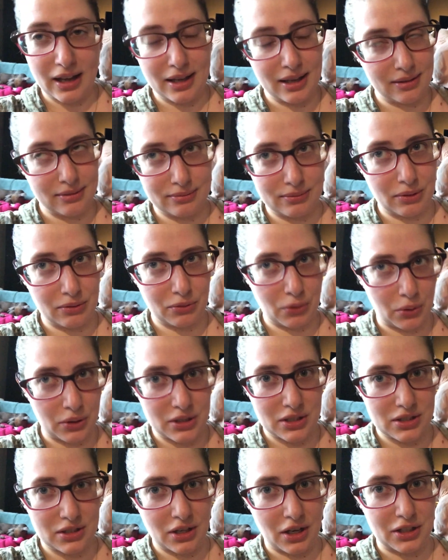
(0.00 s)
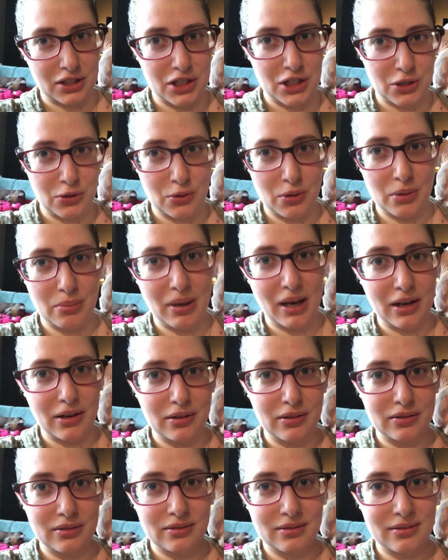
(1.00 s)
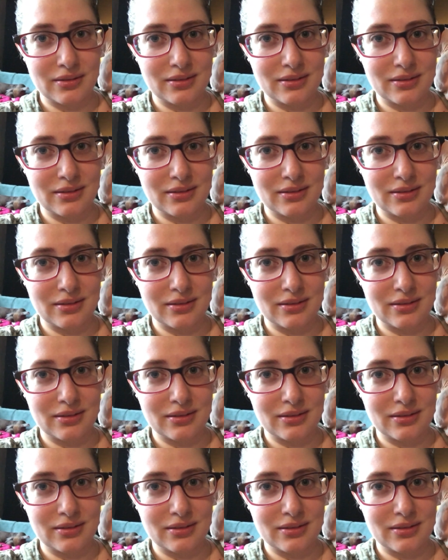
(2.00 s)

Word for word: I, of course, talked to you about